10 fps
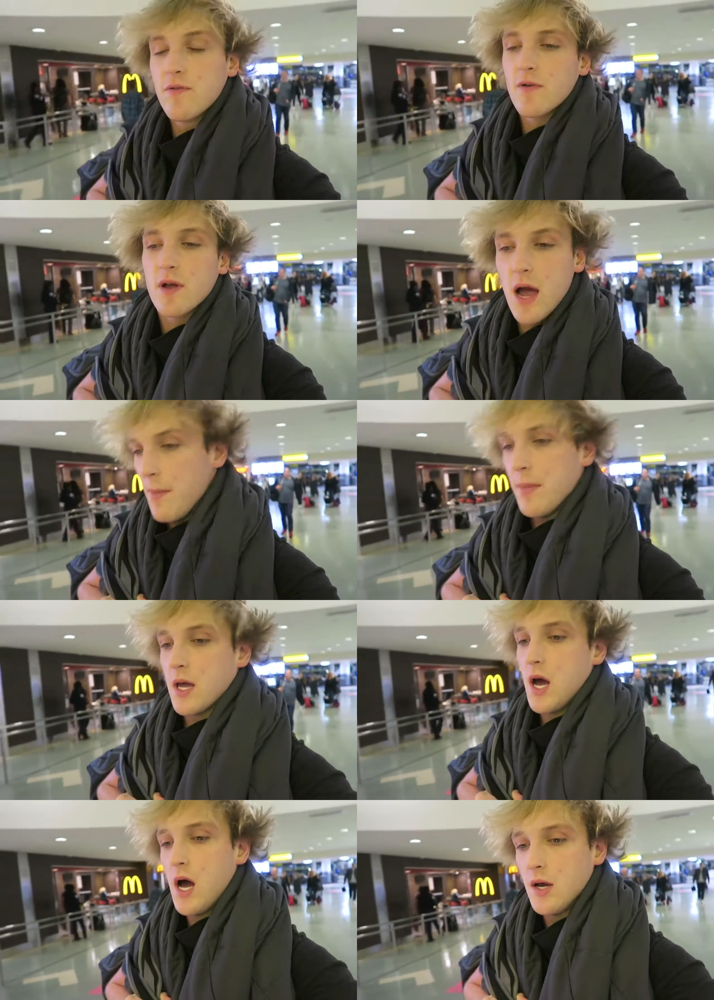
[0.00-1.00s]
here for
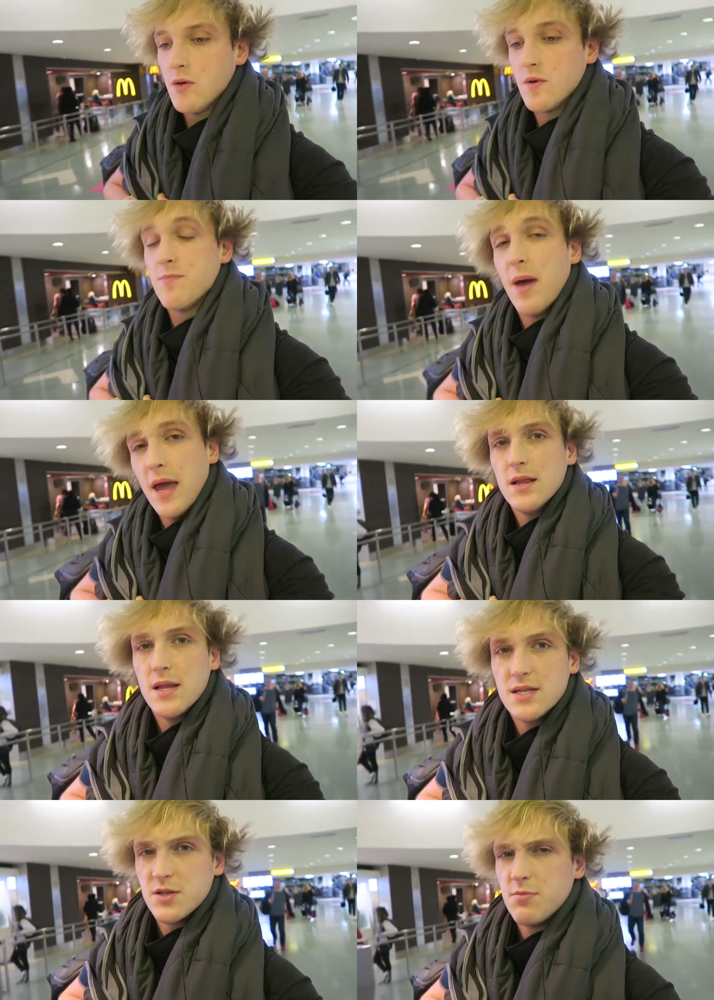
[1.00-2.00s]
Comic-Con with Peyton
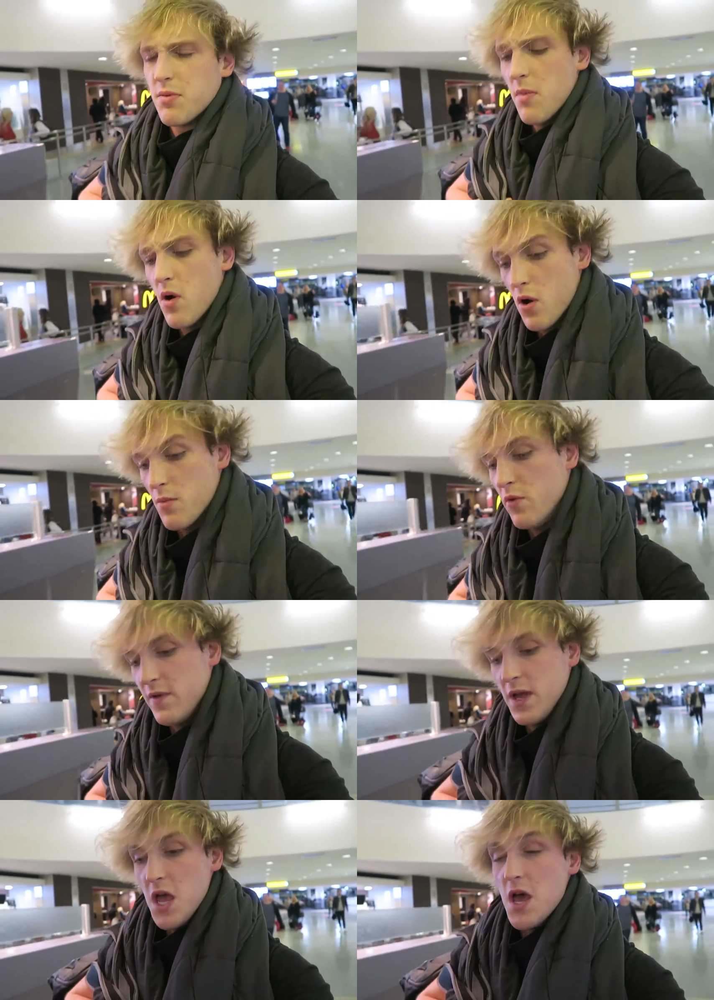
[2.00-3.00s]
List to promote our movie,